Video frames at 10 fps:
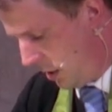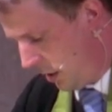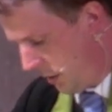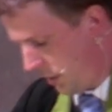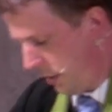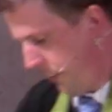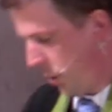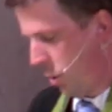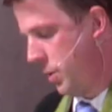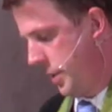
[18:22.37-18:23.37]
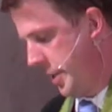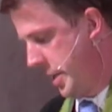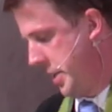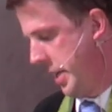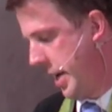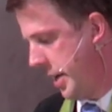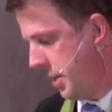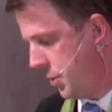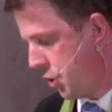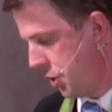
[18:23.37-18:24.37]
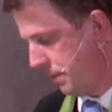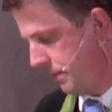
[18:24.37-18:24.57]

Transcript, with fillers: It's difficult in any age